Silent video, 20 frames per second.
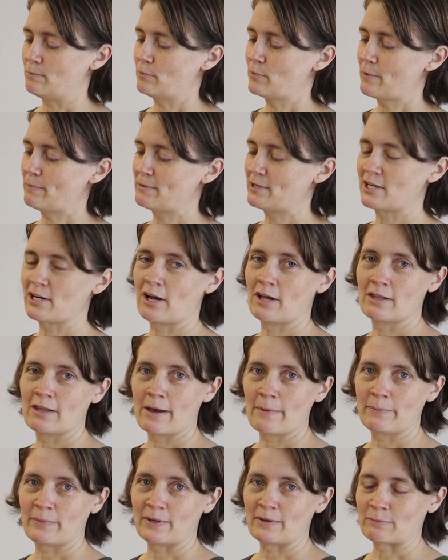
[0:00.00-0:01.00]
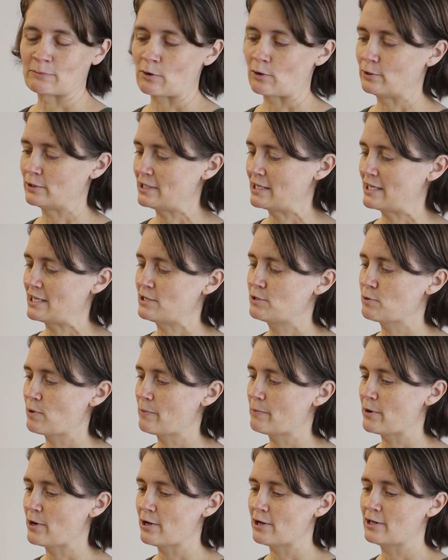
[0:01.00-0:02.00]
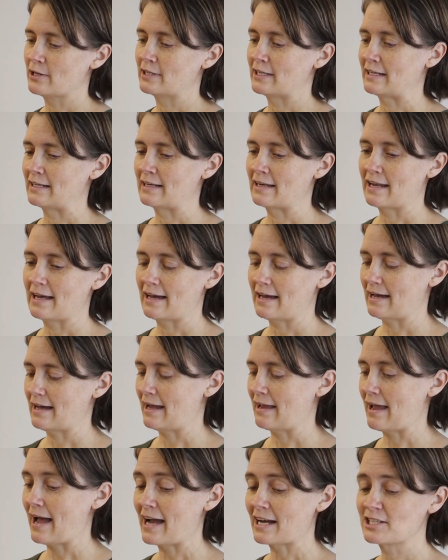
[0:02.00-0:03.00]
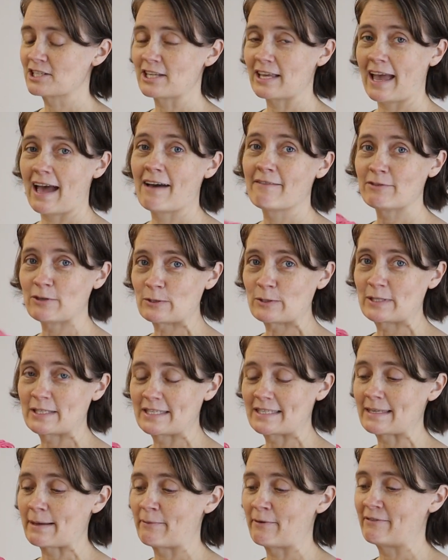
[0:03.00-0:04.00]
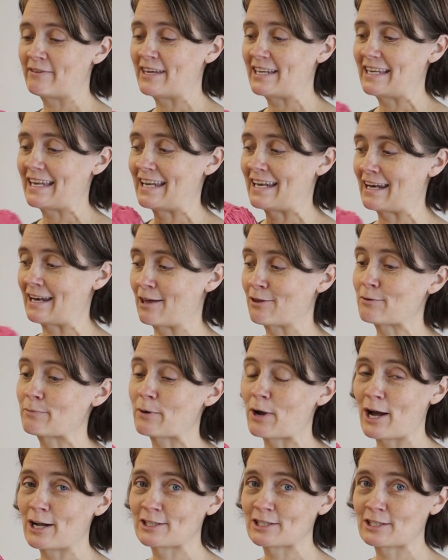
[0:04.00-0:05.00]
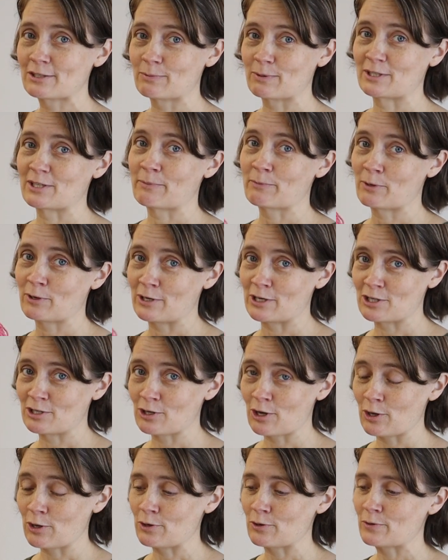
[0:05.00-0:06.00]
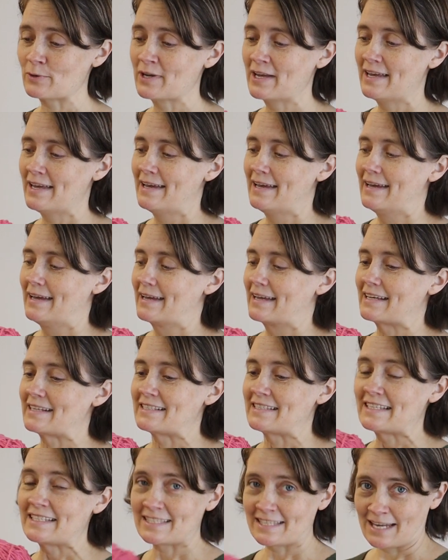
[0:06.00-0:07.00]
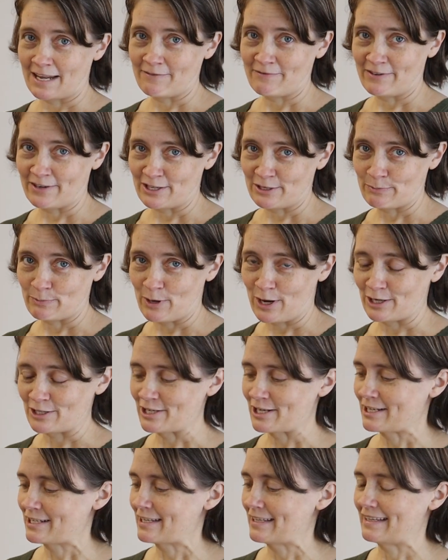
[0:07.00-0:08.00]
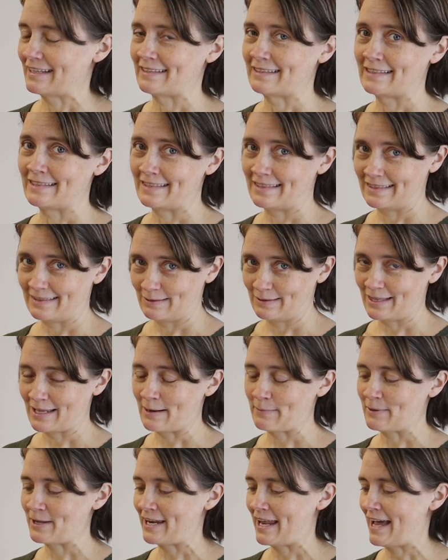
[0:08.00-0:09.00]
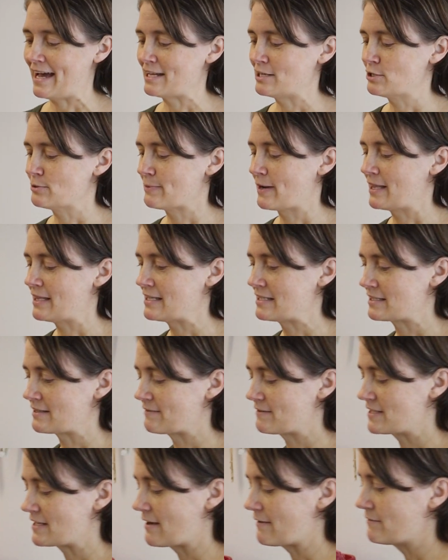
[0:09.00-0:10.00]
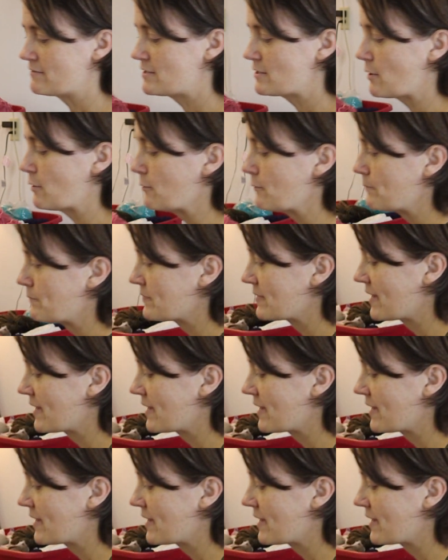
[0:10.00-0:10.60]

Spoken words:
ripped it all up and rolled it into a ball, and I actually have used some of it in another project which I'm going to show you because it's an unfinished project and that I'm going to add to my list of stuff. So